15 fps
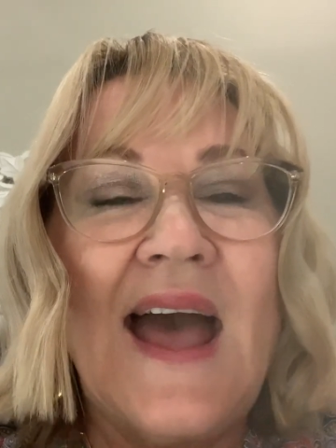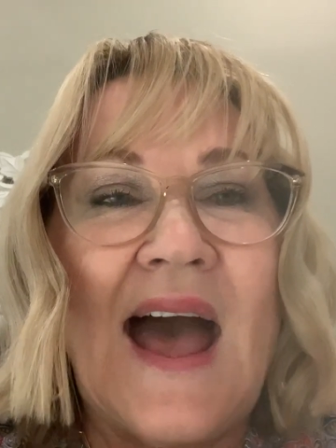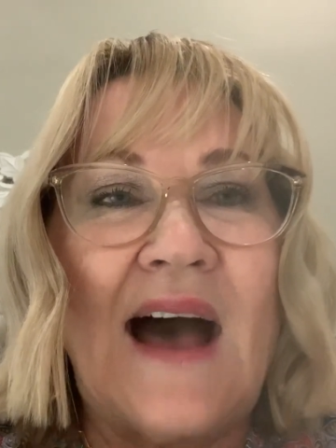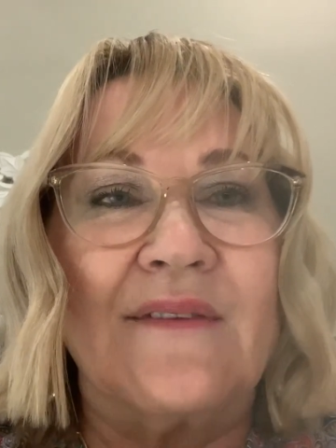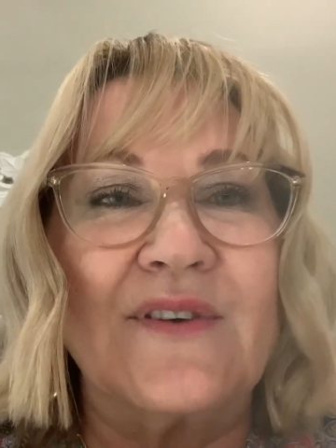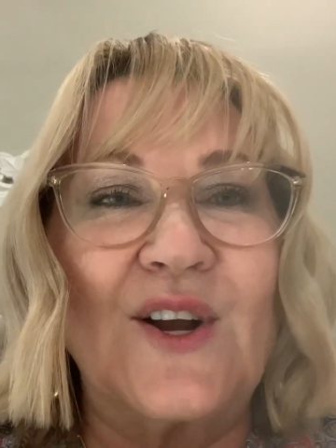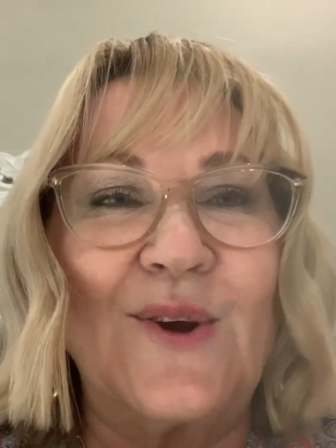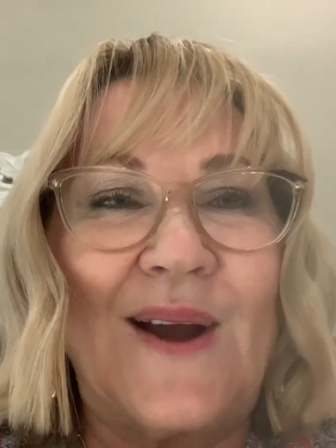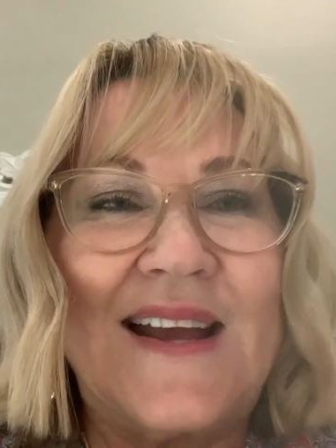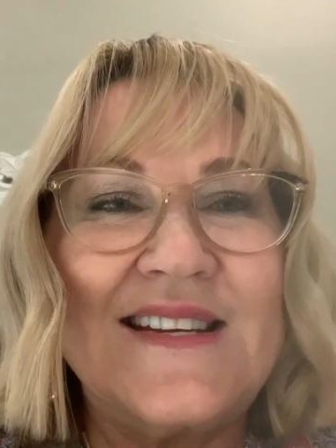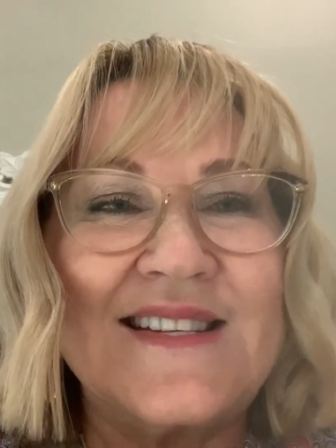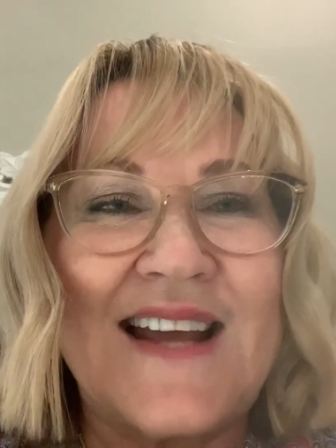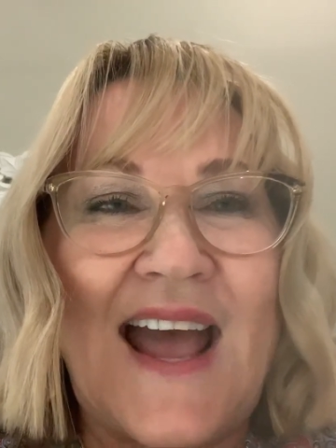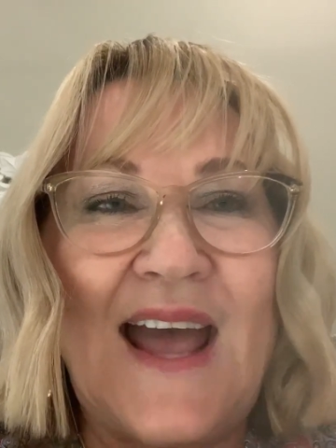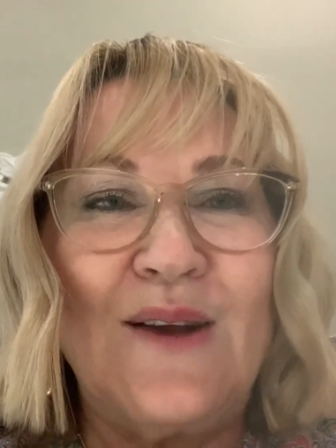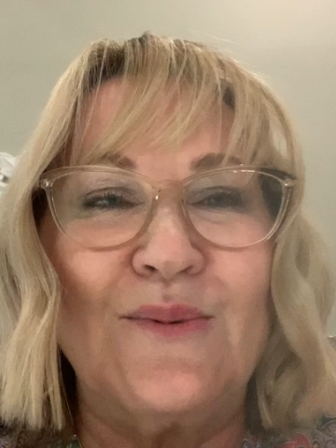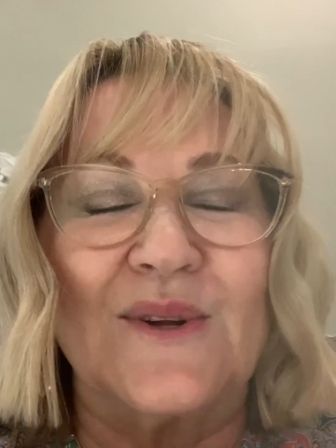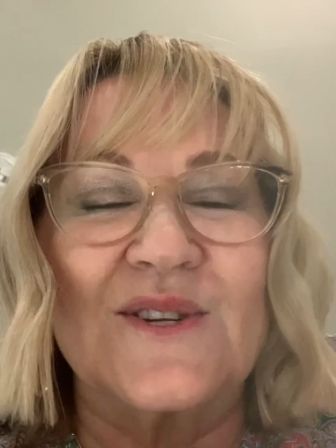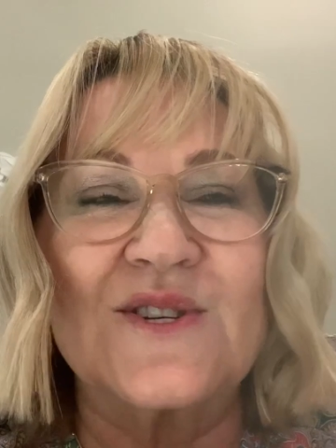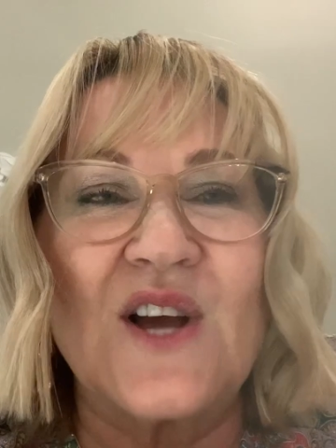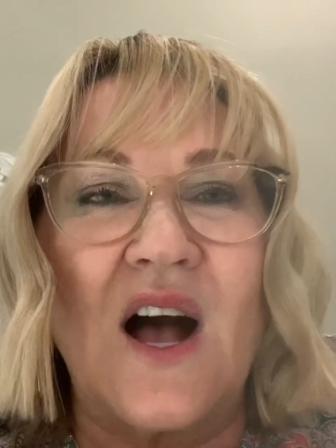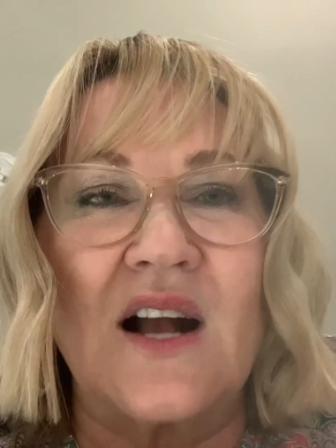Have a great day.
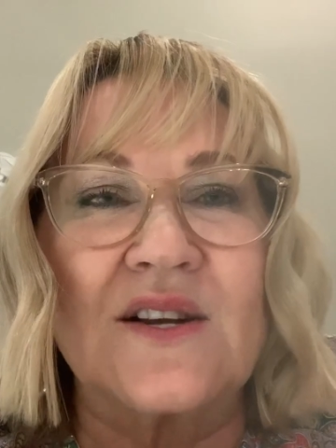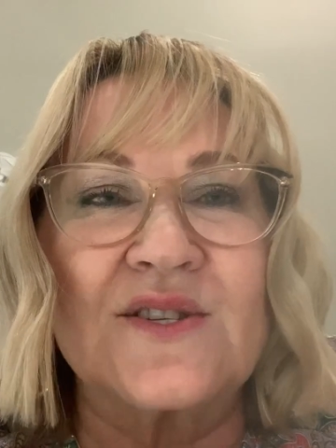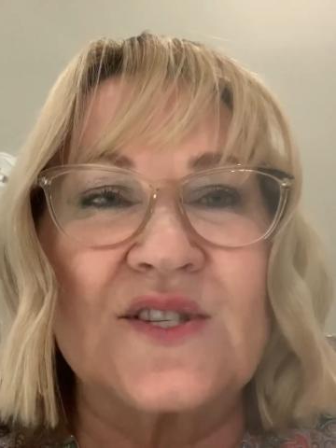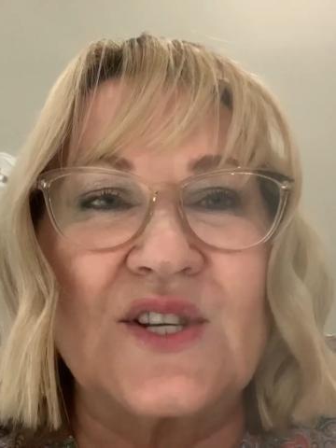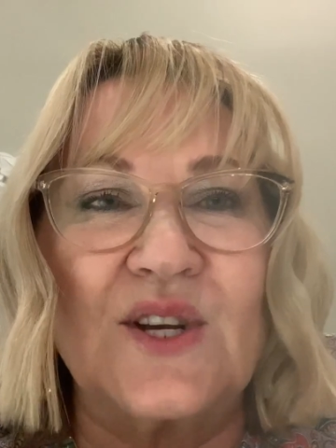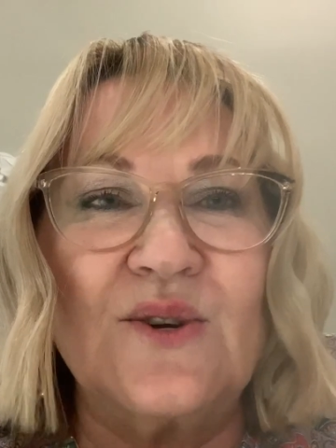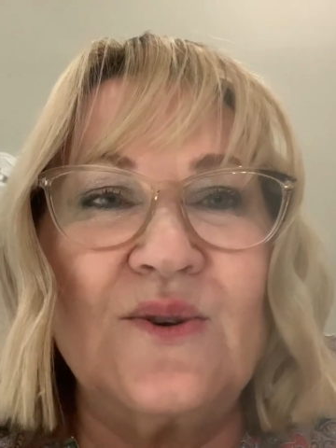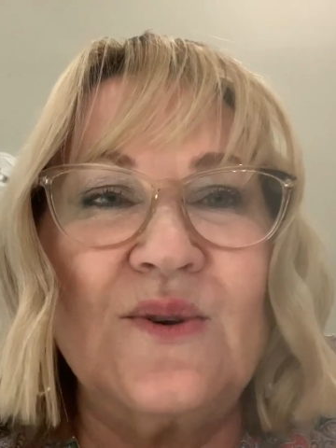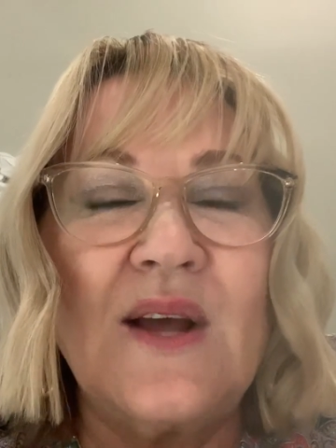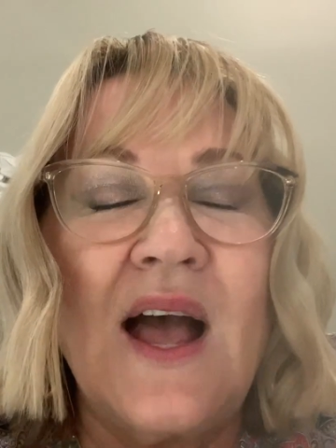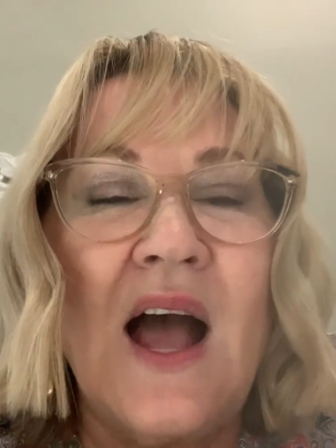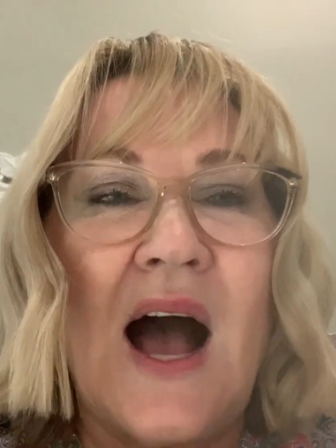We'll talk soon.